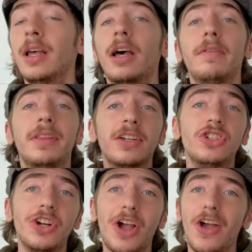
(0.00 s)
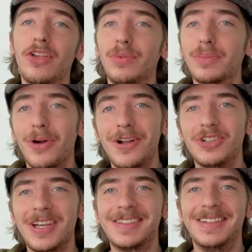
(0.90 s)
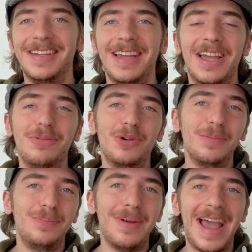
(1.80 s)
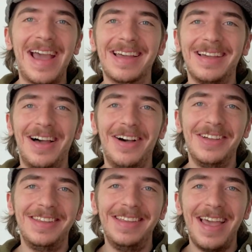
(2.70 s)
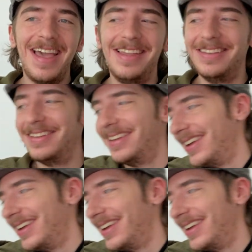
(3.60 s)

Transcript: of the Dictionary Audiobook Project. And we're back again.